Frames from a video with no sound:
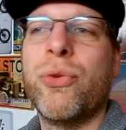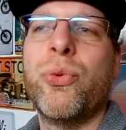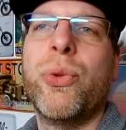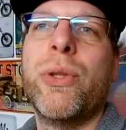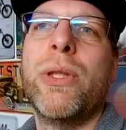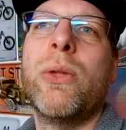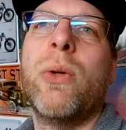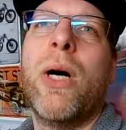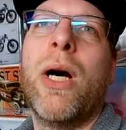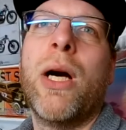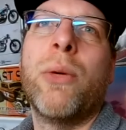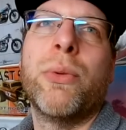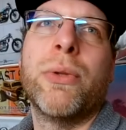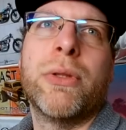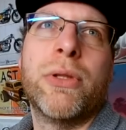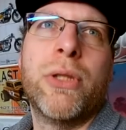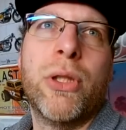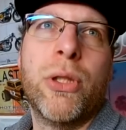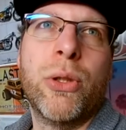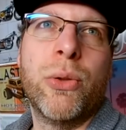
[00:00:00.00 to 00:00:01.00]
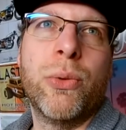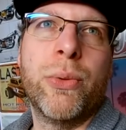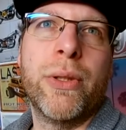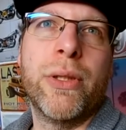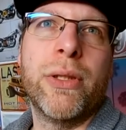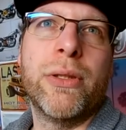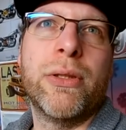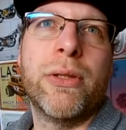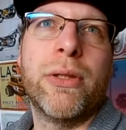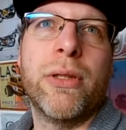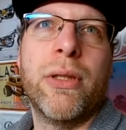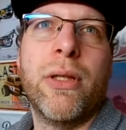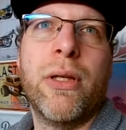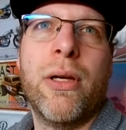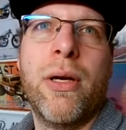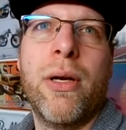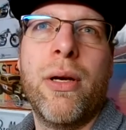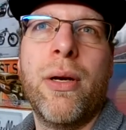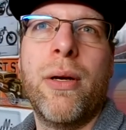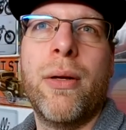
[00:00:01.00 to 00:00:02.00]
wheel, I would go with
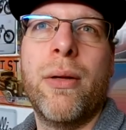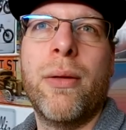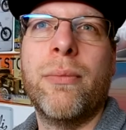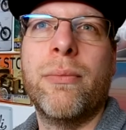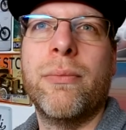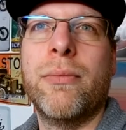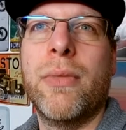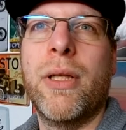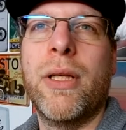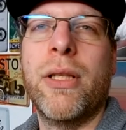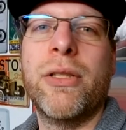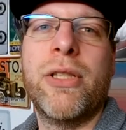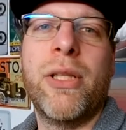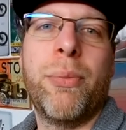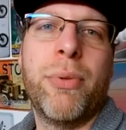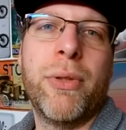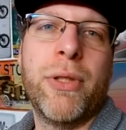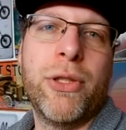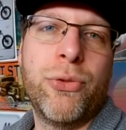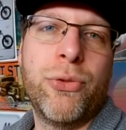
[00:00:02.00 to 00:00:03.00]
a Japanese